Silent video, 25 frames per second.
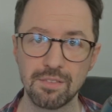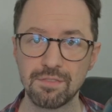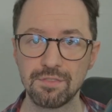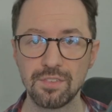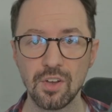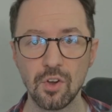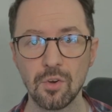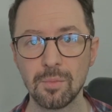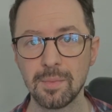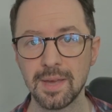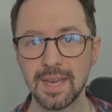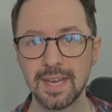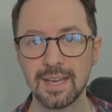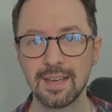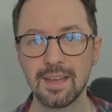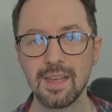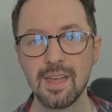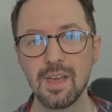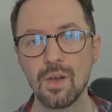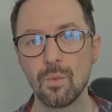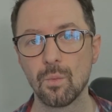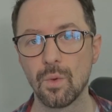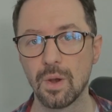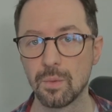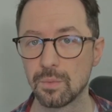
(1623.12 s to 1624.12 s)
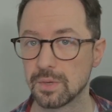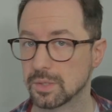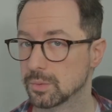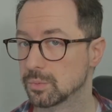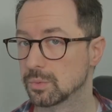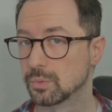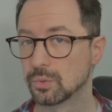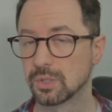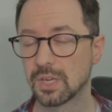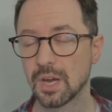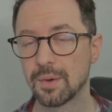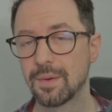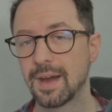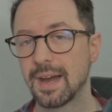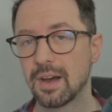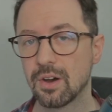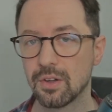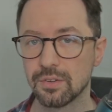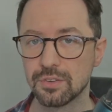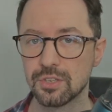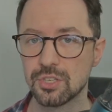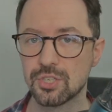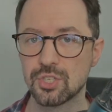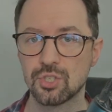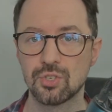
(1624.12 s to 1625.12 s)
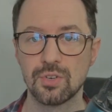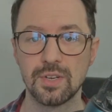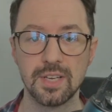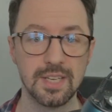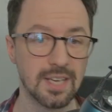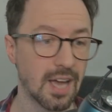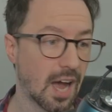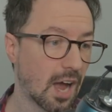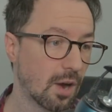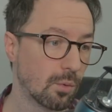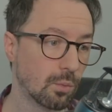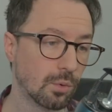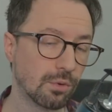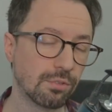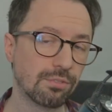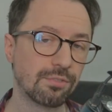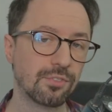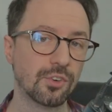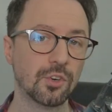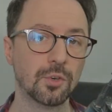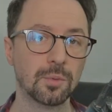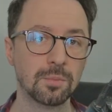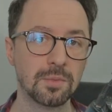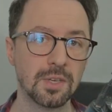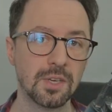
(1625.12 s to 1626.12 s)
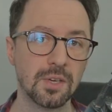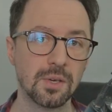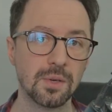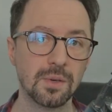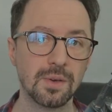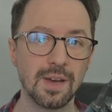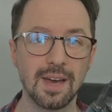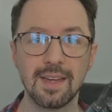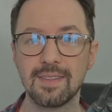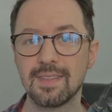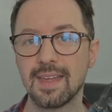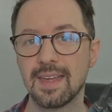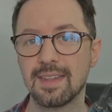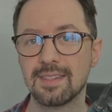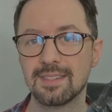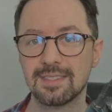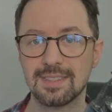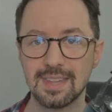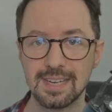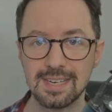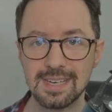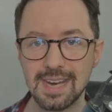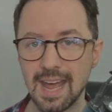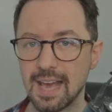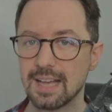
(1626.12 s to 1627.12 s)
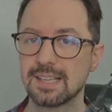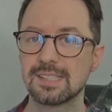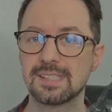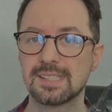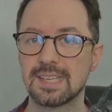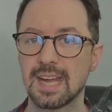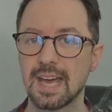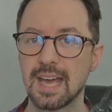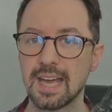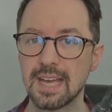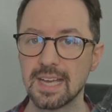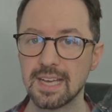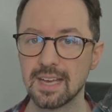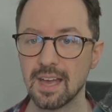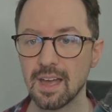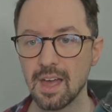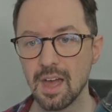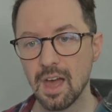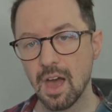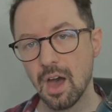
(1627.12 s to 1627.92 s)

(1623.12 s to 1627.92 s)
filming, where we will go out on the street, I will film you, and then the next day